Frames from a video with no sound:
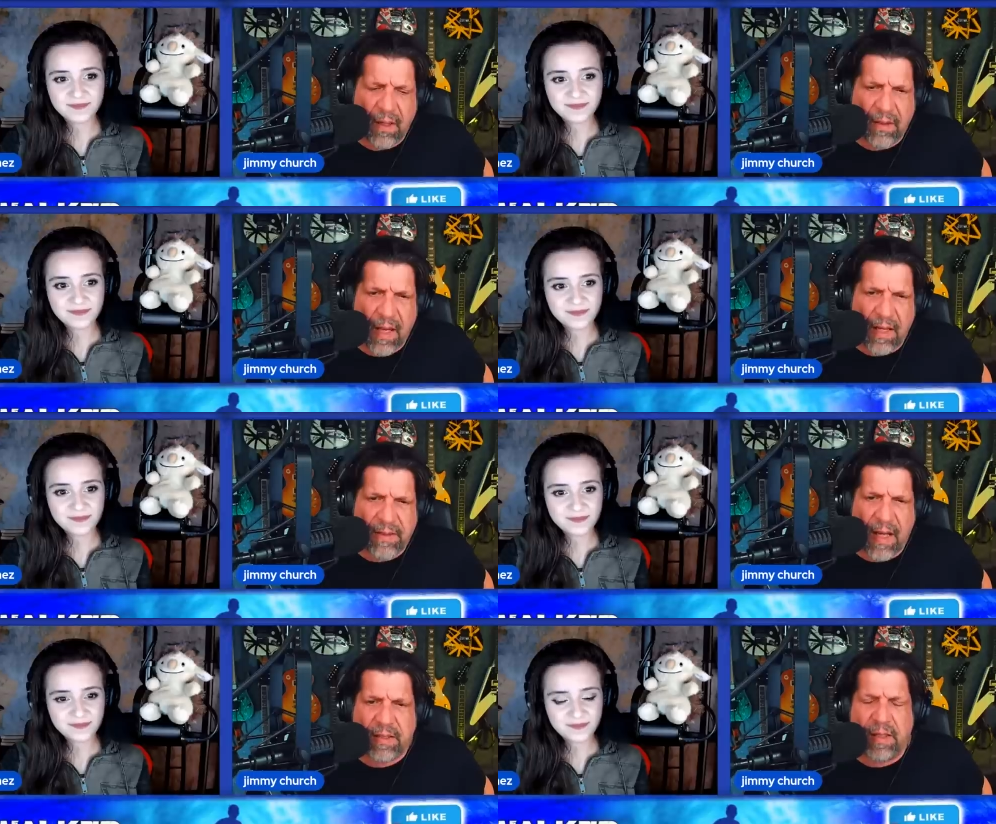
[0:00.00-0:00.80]
Speaker 1: and
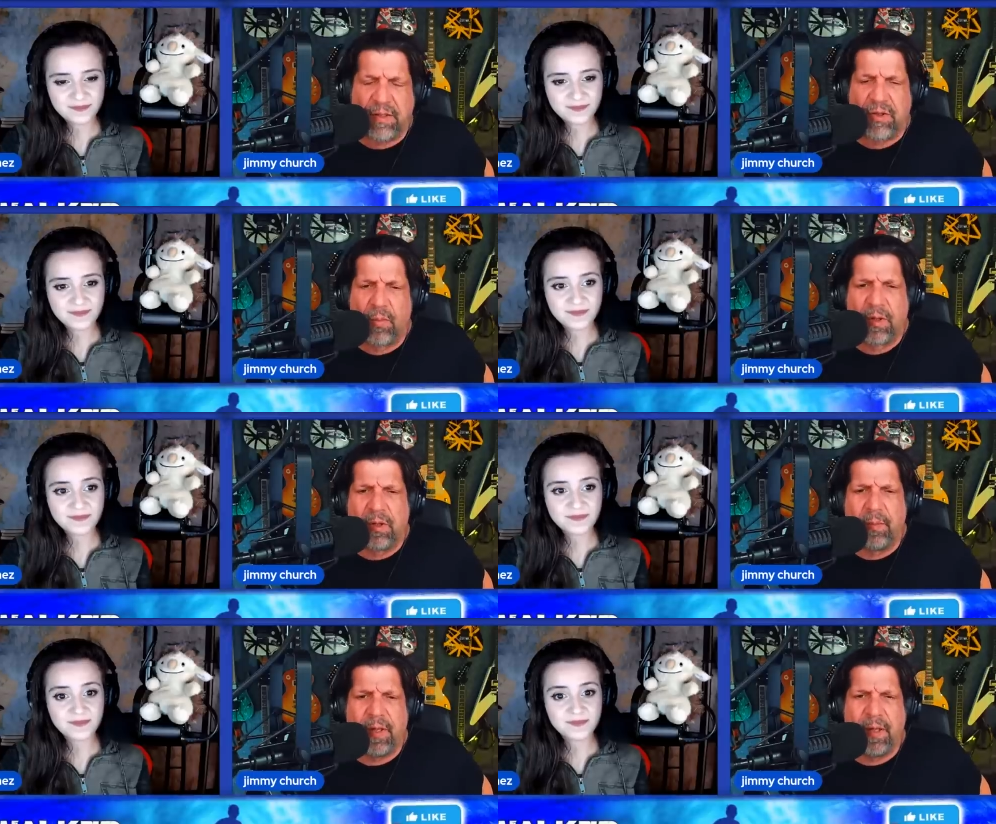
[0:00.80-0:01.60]
contactee. So we're going
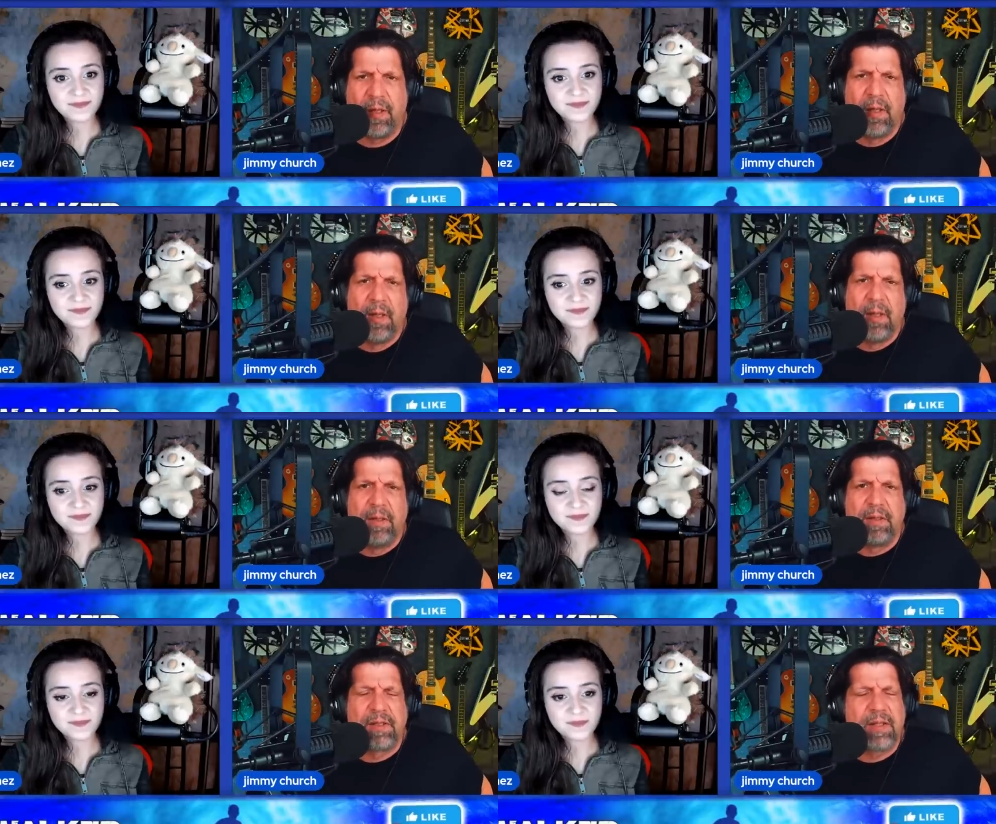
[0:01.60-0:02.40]
to be
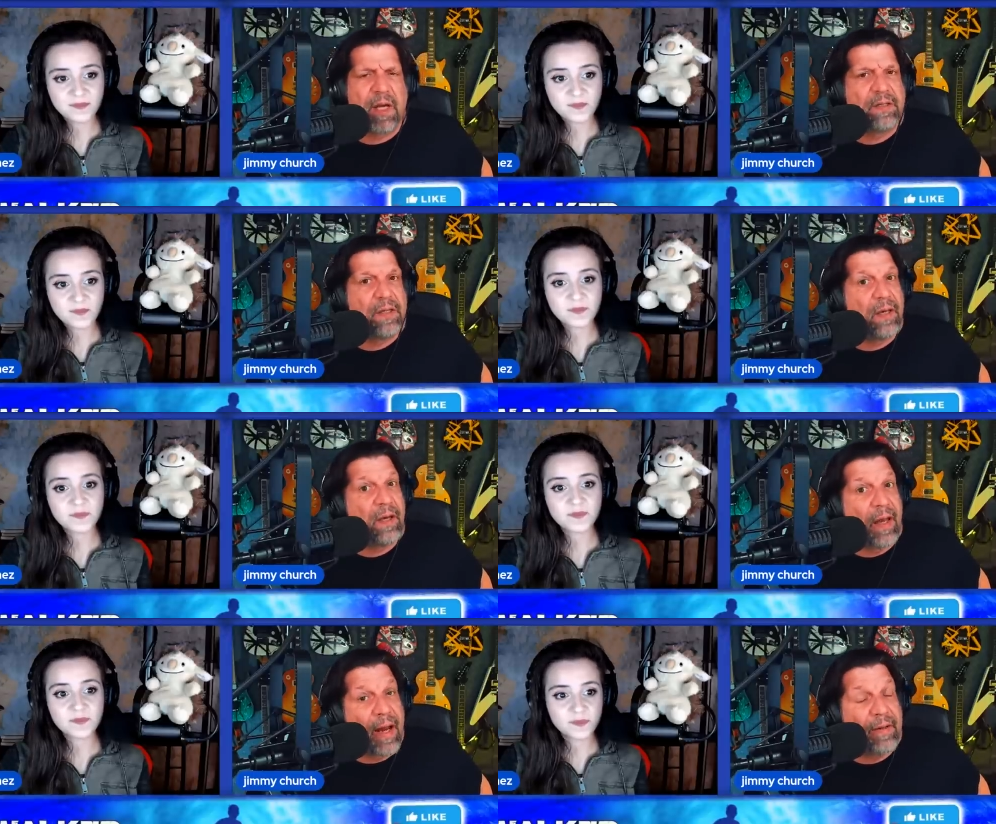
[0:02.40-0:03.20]
discussing a
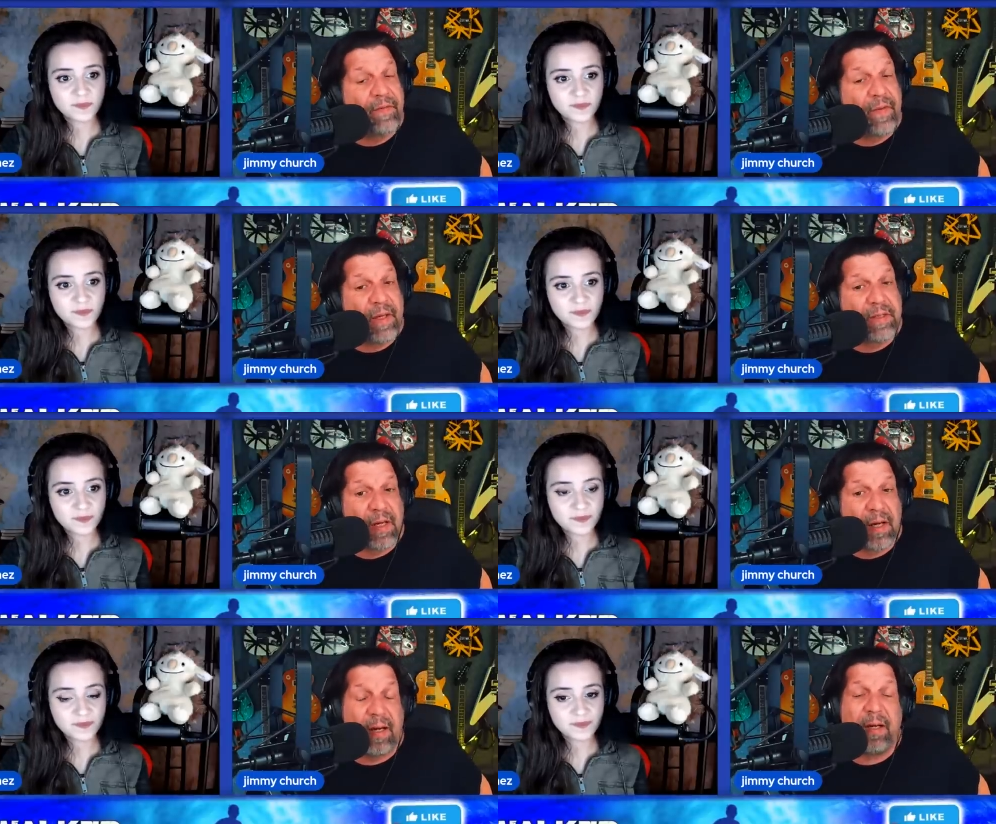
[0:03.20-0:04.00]
lot of things
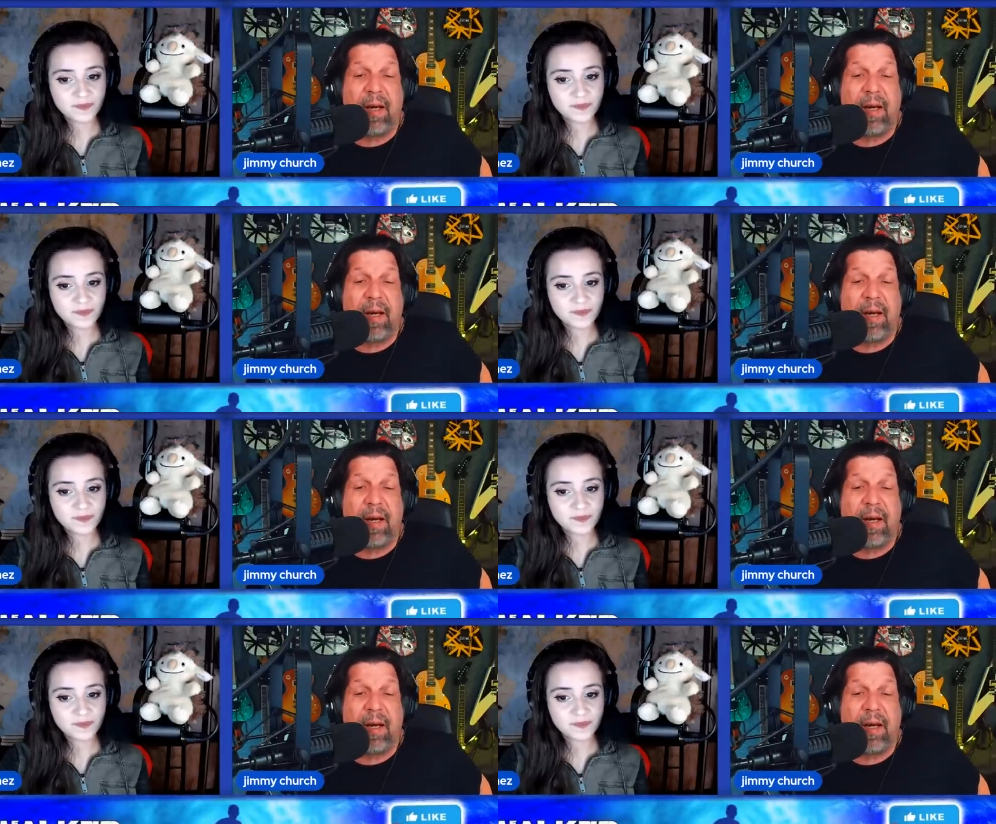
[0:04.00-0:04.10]
tonight.